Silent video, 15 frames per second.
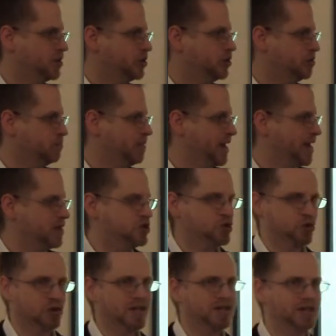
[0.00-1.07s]
you may
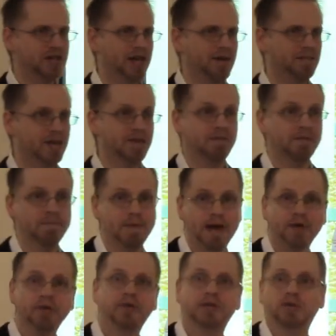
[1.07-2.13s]
treat them even
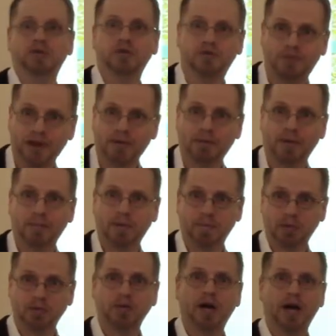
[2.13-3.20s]
better than you do family
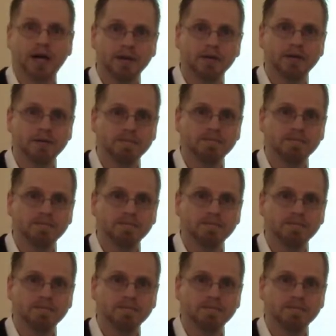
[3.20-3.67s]
members, right?